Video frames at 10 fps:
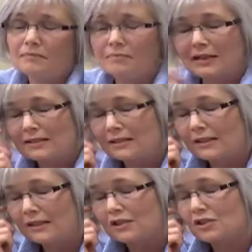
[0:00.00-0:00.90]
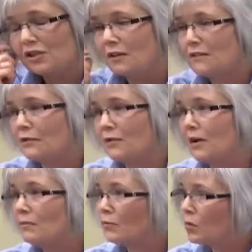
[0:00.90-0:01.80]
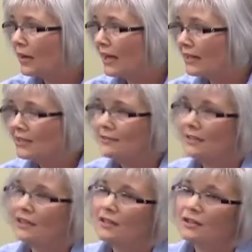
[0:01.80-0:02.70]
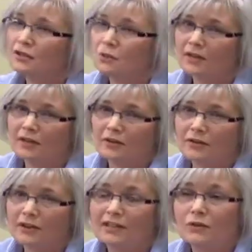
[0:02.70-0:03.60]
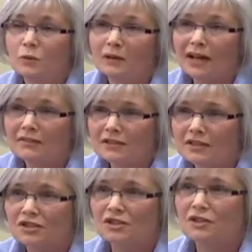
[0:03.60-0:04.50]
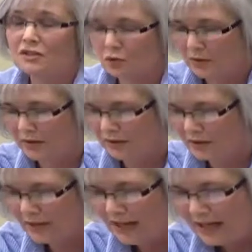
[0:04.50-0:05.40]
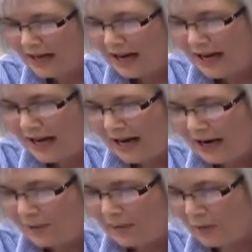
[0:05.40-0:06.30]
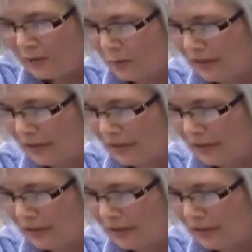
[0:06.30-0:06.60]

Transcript: mentally to shift from one activity to another, even one conversation to another. And there was